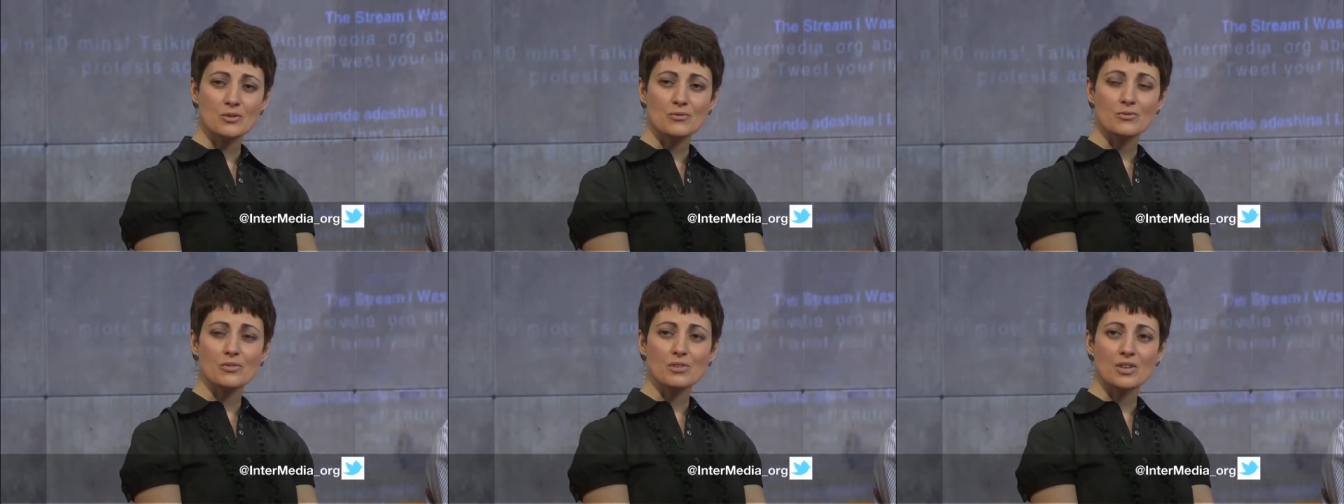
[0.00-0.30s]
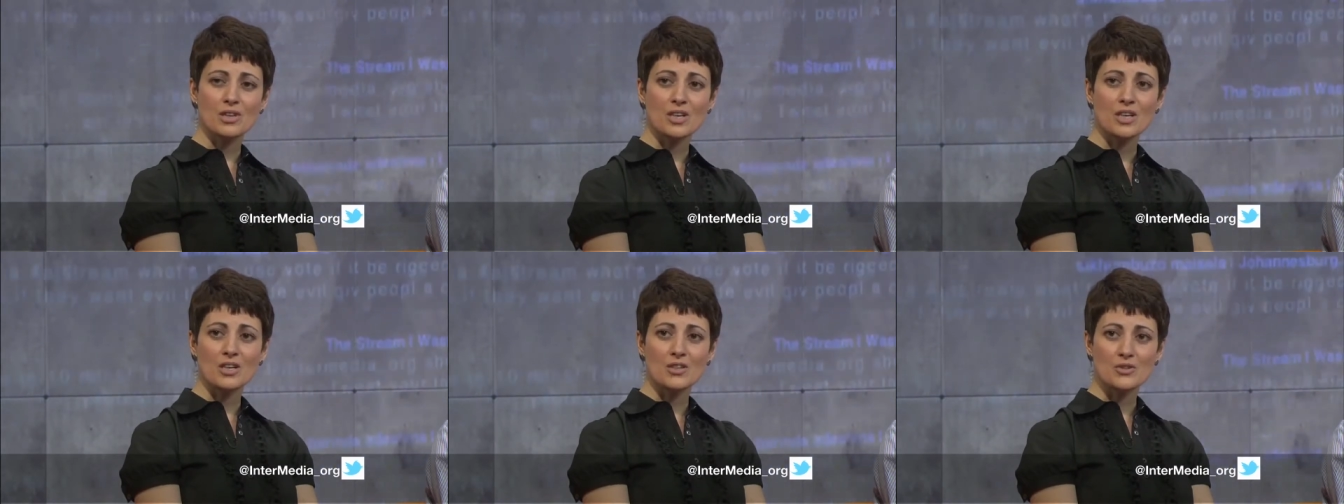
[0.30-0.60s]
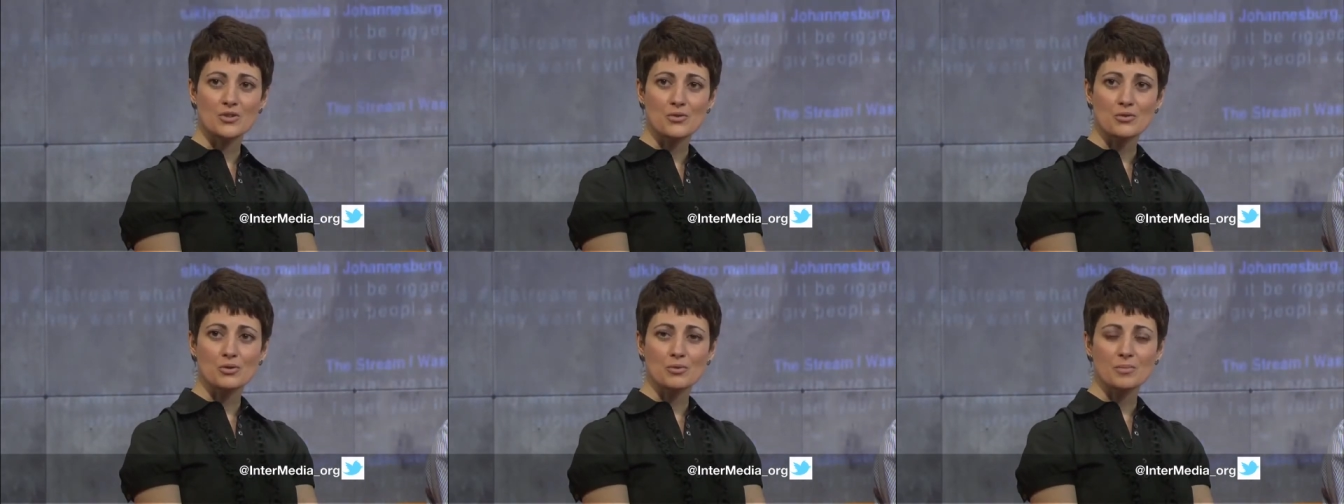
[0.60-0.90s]
of
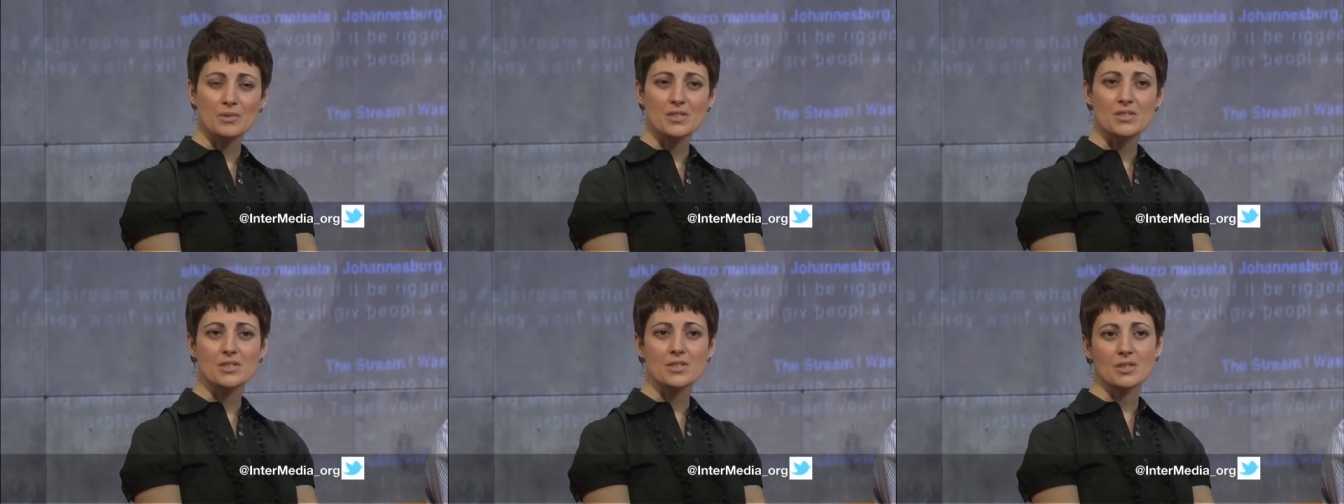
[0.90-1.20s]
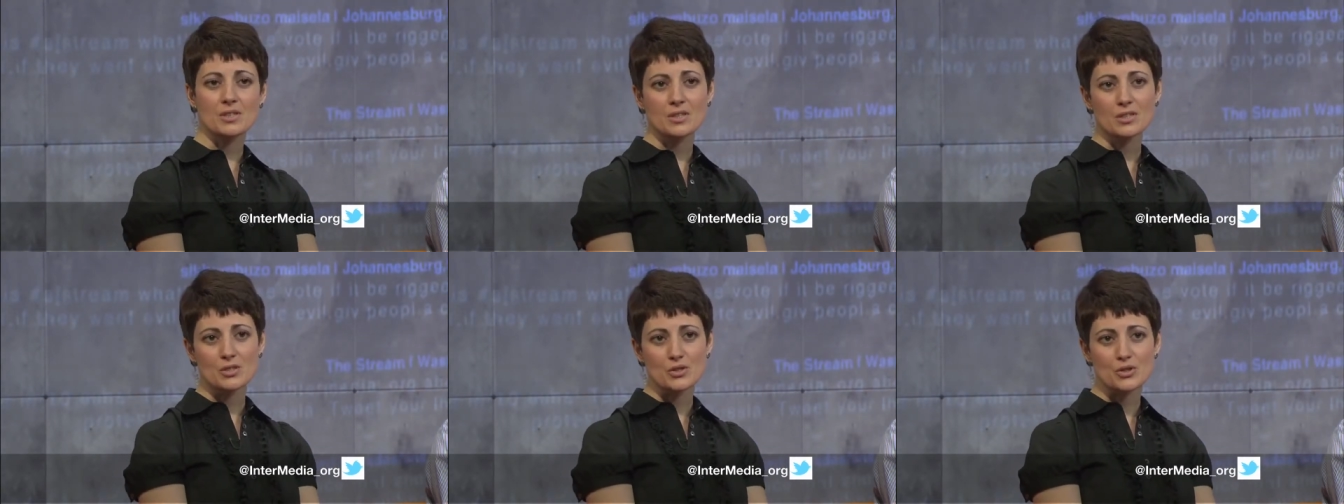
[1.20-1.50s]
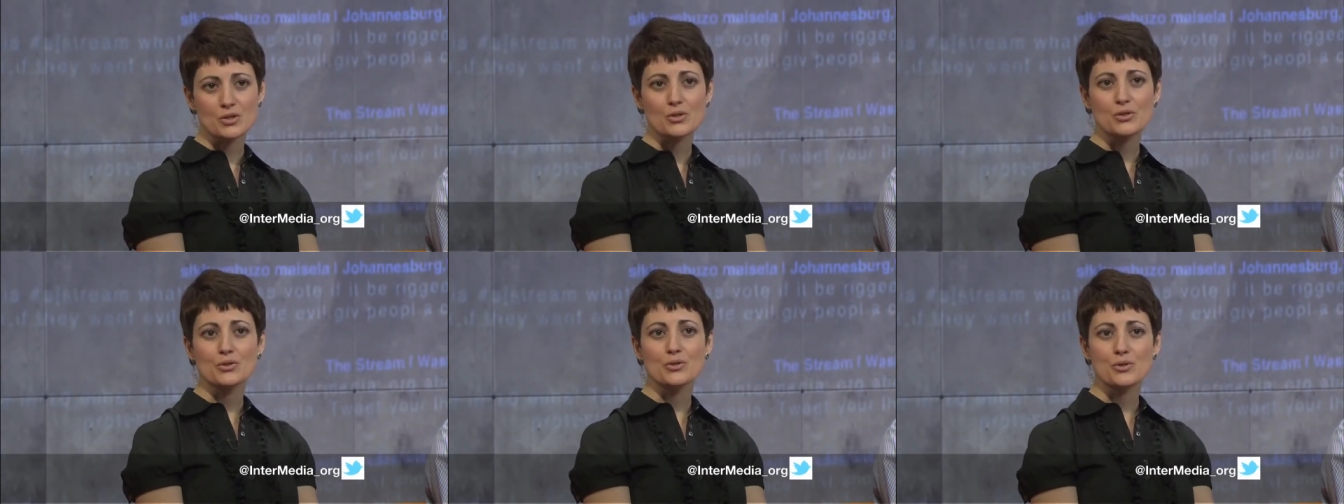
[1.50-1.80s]
large urban cities
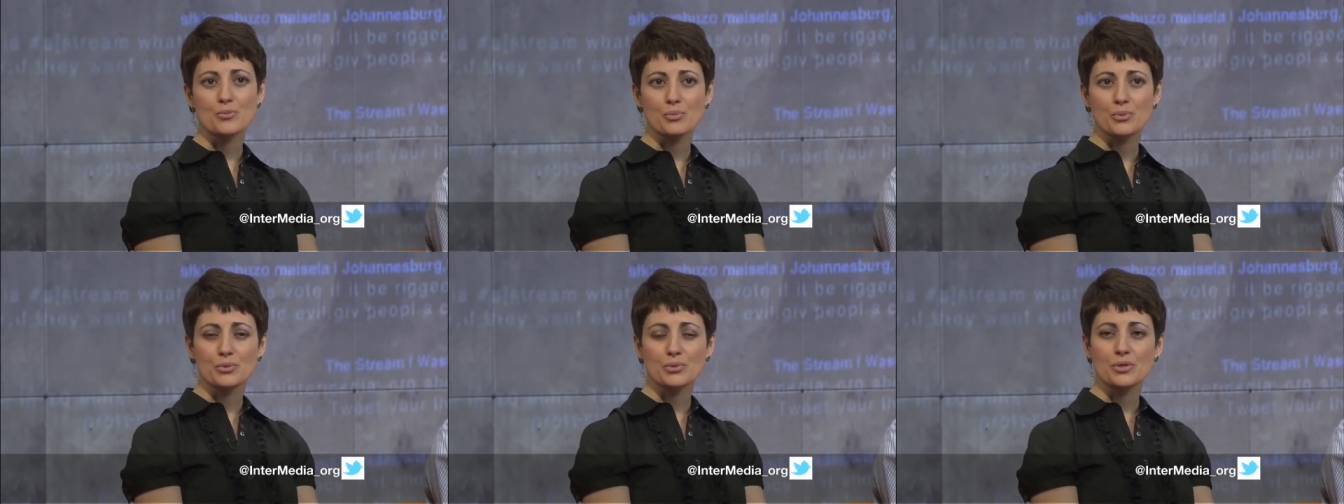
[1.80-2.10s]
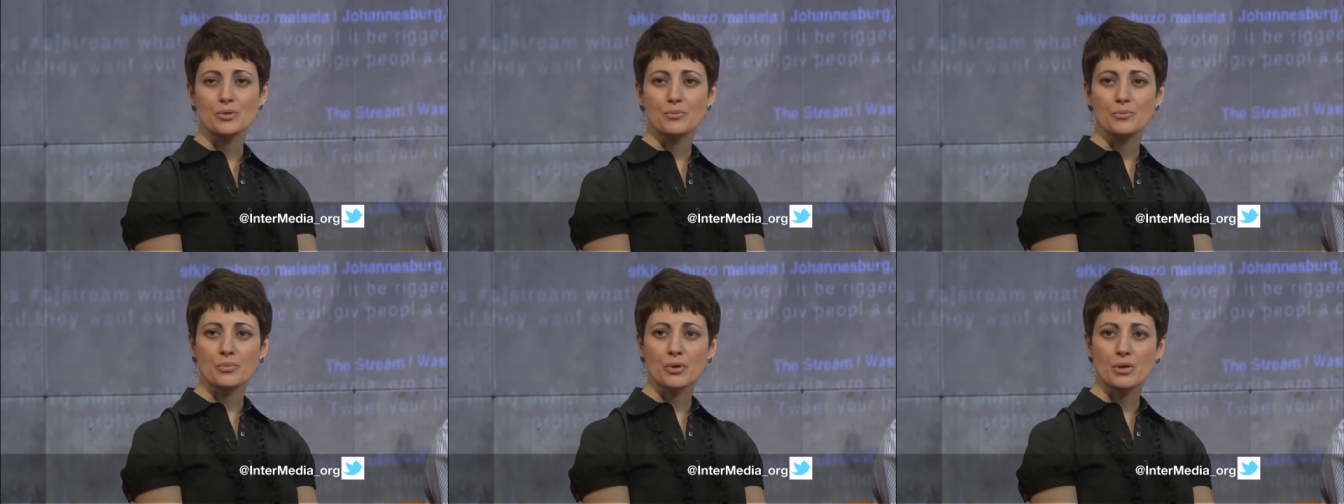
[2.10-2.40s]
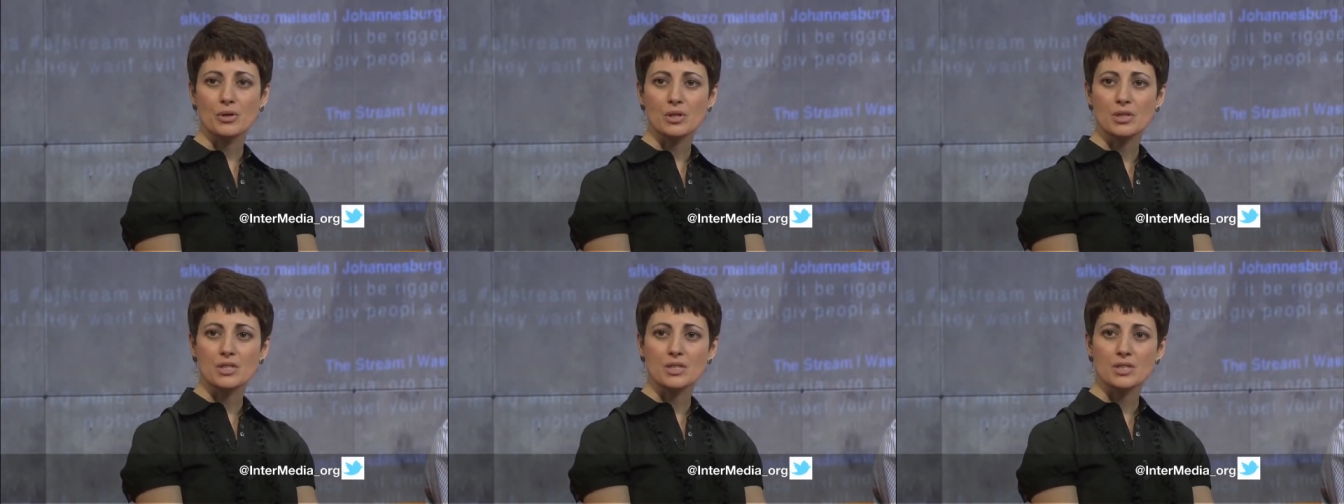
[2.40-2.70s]
due to Putin
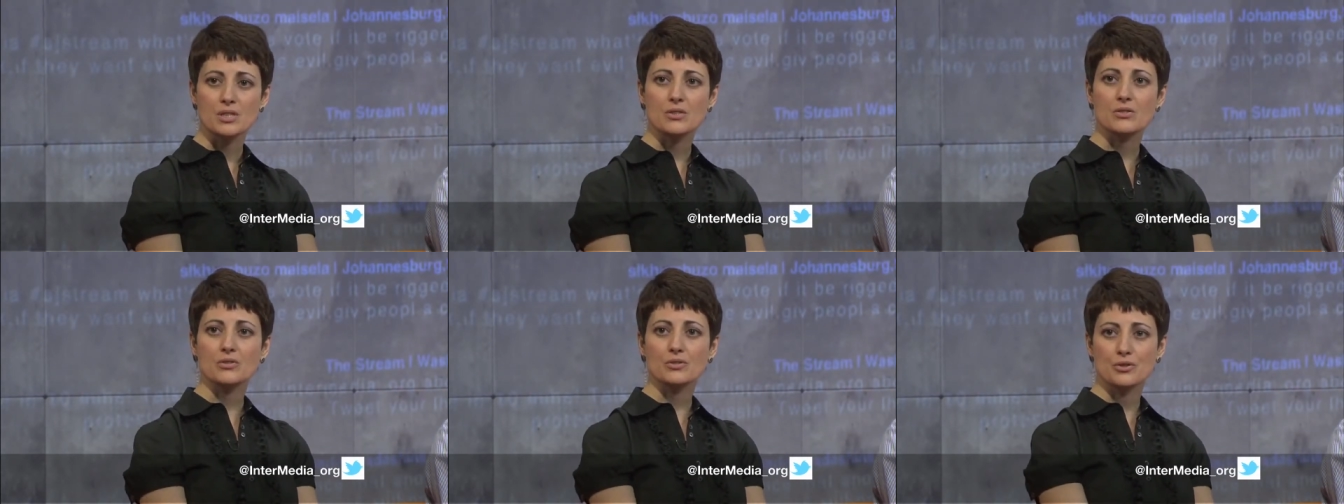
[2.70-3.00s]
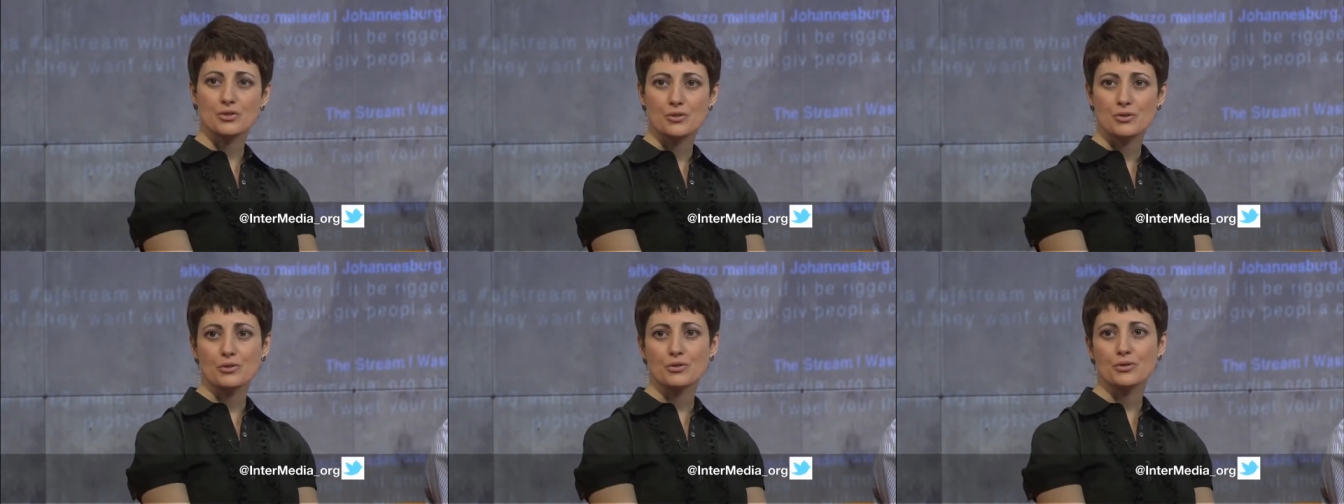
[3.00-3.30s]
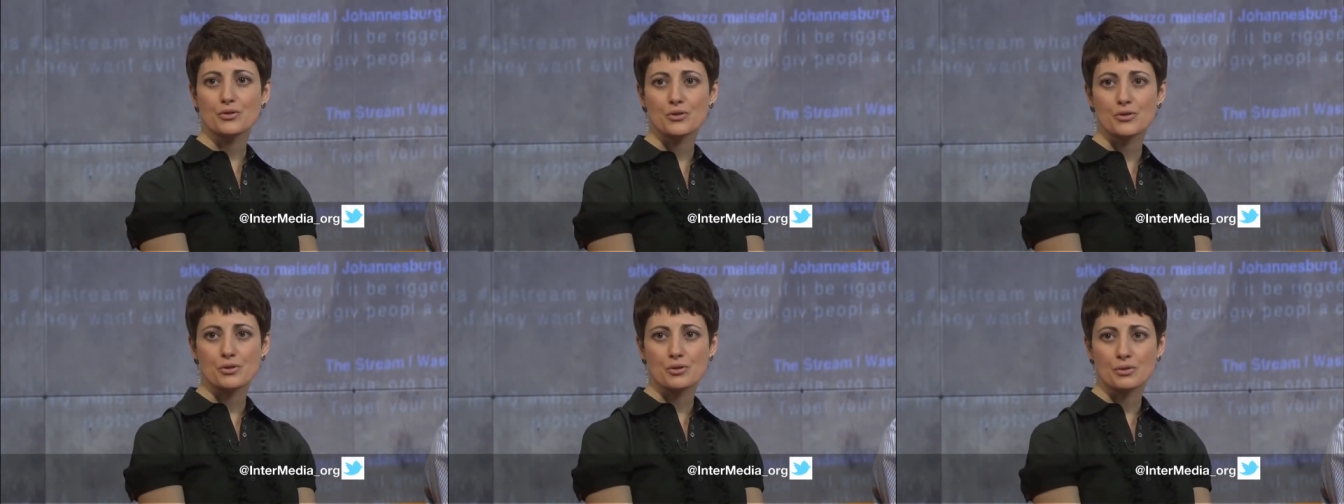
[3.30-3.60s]
policies or due
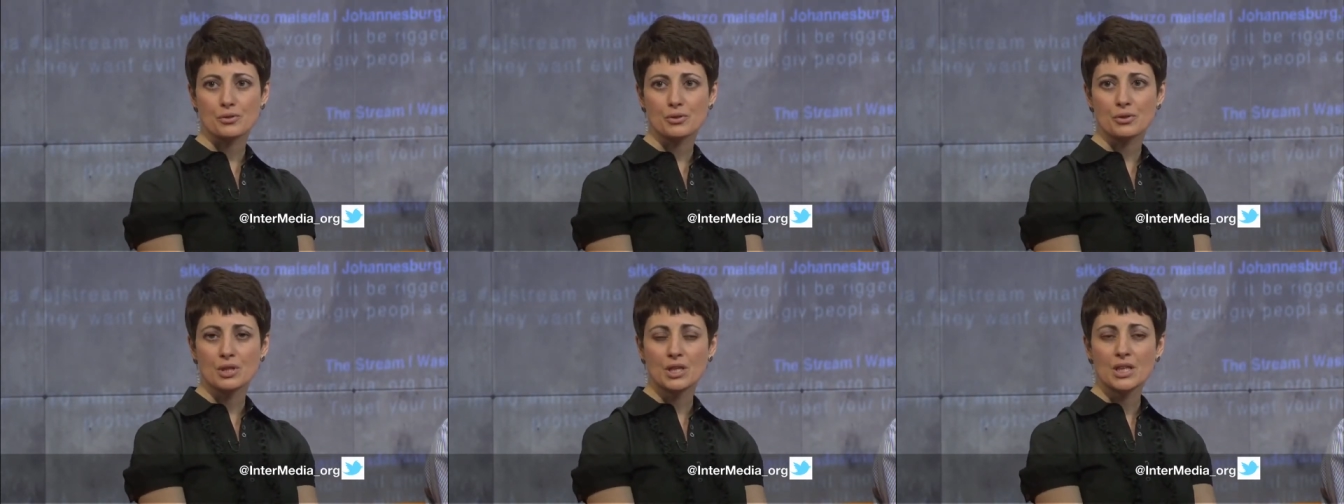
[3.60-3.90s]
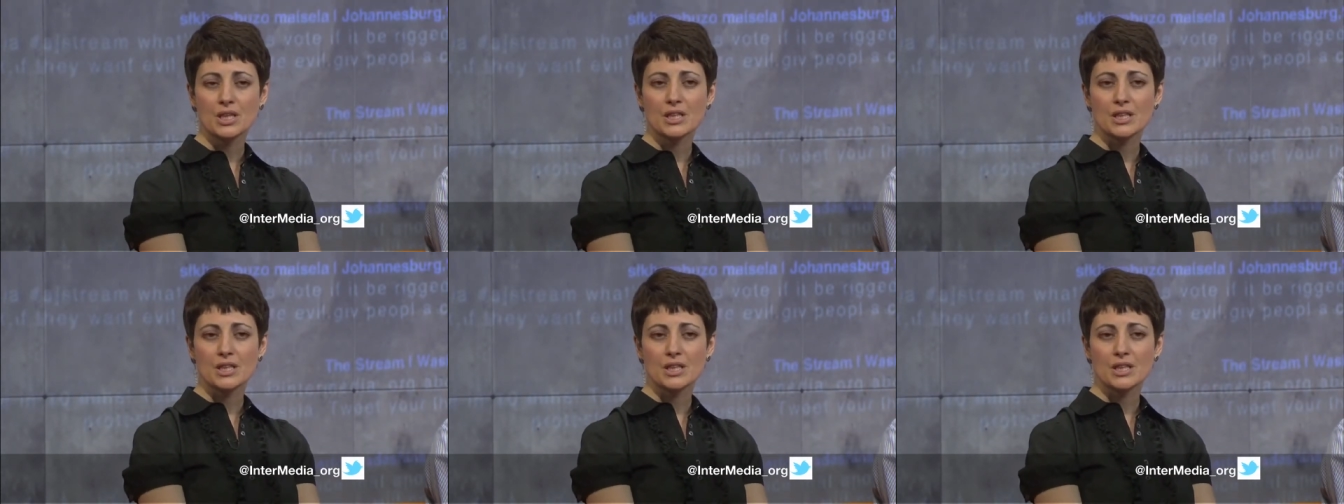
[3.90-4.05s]
to